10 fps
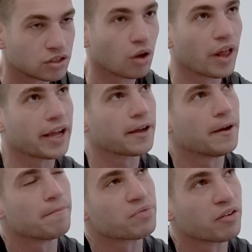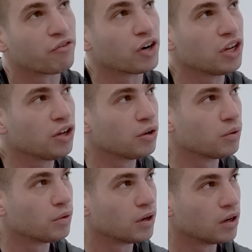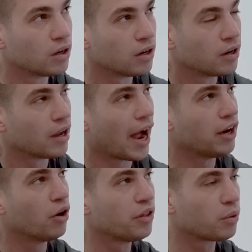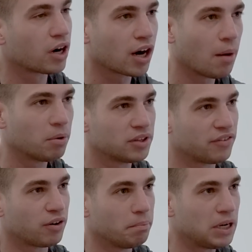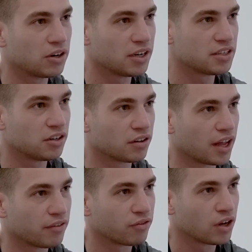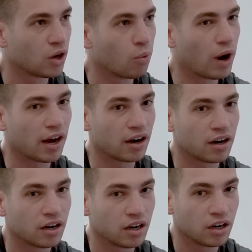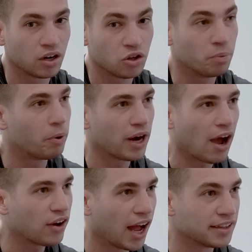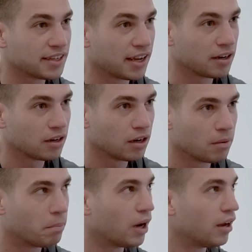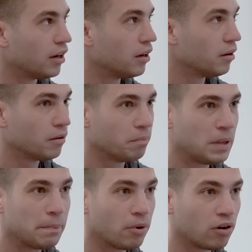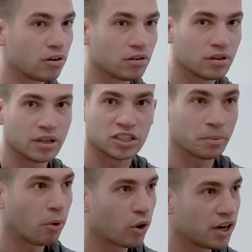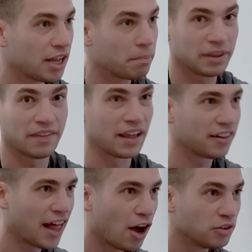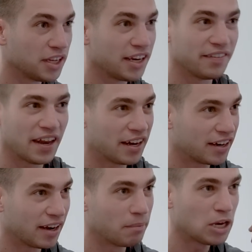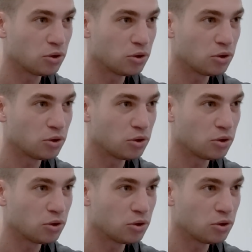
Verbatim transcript: So like for you, I know there were a couple different periods in your life where you put out content but people supported it, but then they clowned it, and then it, it made